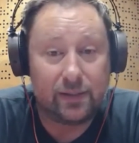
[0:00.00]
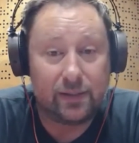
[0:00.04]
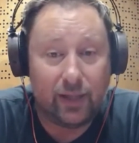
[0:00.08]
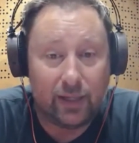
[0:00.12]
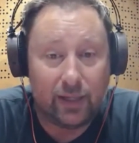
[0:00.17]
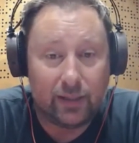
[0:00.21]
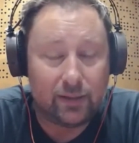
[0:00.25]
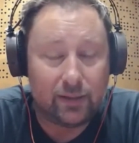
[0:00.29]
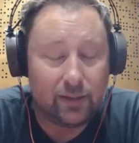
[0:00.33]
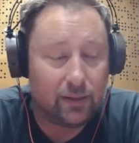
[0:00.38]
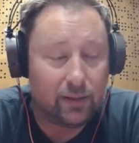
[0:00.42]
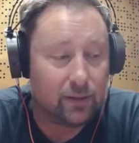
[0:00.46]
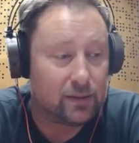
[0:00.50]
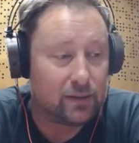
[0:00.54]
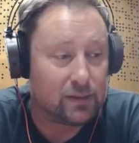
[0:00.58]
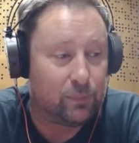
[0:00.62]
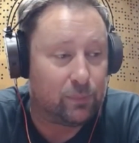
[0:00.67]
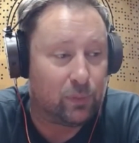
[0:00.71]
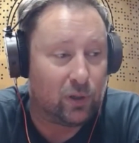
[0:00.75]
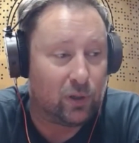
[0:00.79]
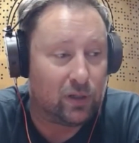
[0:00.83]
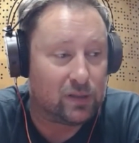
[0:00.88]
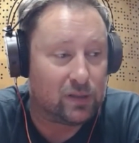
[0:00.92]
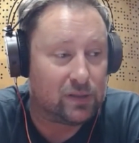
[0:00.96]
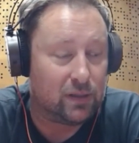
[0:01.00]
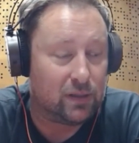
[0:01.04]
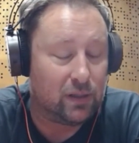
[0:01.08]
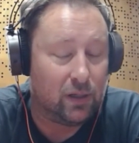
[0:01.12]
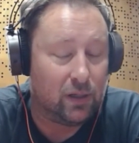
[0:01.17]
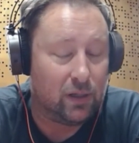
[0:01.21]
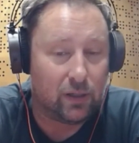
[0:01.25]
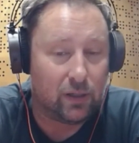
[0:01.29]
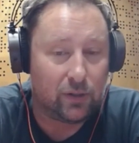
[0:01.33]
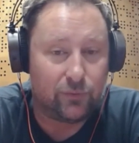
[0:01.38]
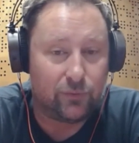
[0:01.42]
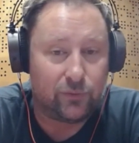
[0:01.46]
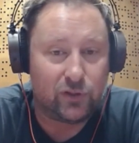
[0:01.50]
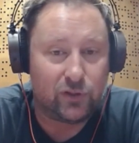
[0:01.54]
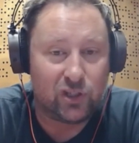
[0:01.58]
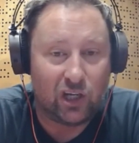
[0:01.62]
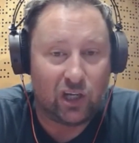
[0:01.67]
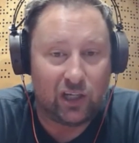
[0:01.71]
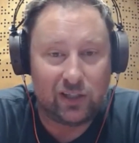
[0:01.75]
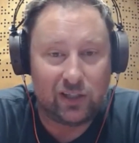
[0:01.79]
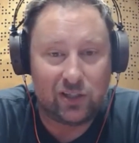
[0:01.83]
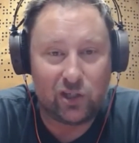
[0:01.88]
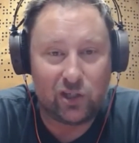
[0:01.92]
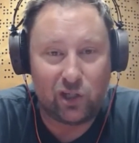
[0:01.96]
that, because brought us a lot of
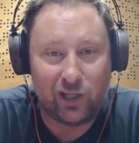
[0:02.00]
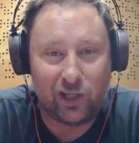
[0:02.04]
shit.